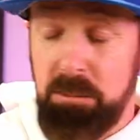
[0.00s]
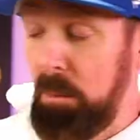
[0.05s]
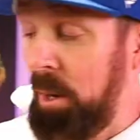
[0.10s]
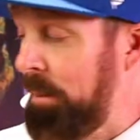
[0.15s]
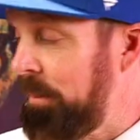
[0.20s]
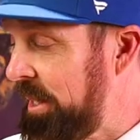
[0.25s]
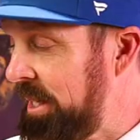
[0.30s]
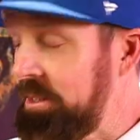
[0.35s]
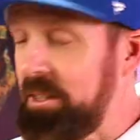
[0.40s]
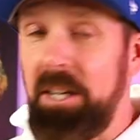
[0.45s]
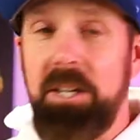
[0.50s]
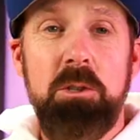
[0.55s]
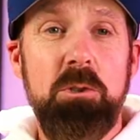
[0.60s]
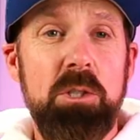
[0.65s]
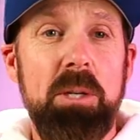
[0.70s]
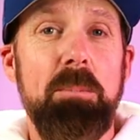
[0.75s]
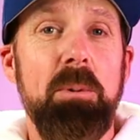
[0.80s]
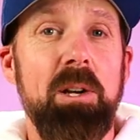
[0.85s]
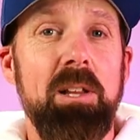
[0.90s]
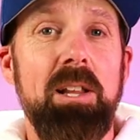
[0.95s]
probably because I
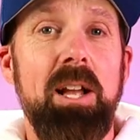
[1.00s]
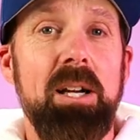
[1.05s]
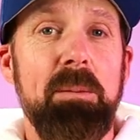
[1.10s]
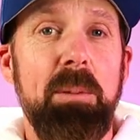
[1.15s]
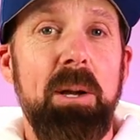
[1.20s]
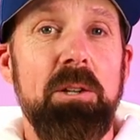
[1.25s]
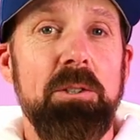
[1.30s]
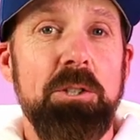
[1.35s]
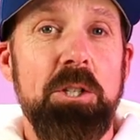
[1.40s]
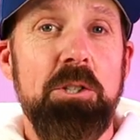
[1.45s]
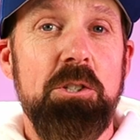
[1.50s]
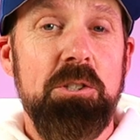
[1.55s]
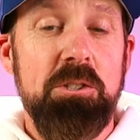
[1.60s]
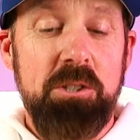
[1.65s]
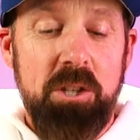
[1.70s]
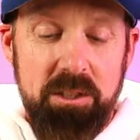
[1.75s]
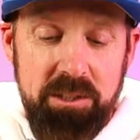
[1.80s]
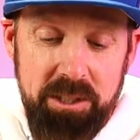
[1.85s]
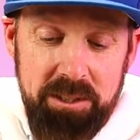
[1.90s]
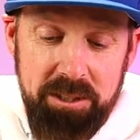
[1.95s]
usually put a lot of Polynesian
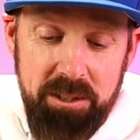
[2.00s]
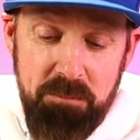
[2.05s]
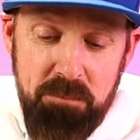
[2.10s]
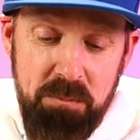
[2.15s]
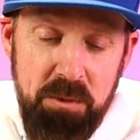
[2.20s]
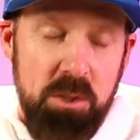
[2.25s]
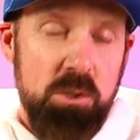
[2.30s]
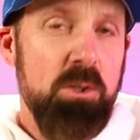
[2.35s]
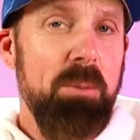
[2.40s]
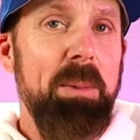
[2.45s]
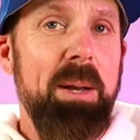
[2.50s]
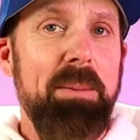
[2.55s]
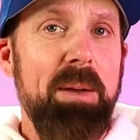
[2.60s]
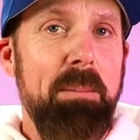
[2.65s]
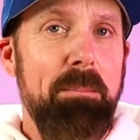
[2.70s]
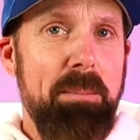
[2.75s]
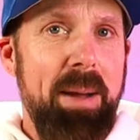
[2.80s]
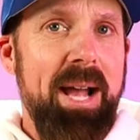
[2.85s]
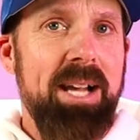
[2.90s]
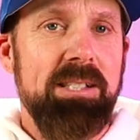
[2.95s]
sauce on there. So maybe
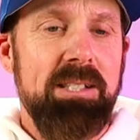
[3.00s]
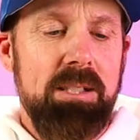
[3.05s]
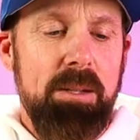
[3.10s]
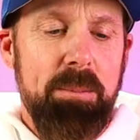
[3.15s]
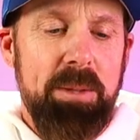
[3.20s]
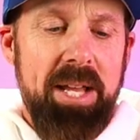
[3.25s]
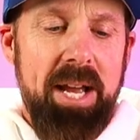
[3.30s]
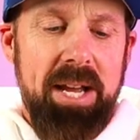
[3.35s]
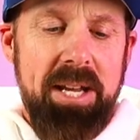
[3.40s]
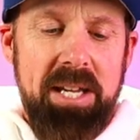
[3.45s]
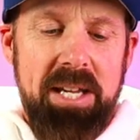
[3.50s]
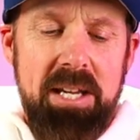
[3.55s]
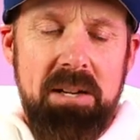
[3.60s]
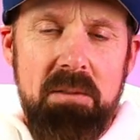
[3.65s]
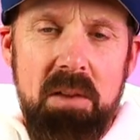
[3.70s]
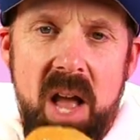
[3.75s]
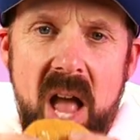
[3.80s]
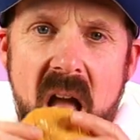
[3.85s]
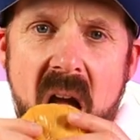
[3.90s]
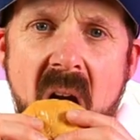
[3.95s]
it masks some of that heat.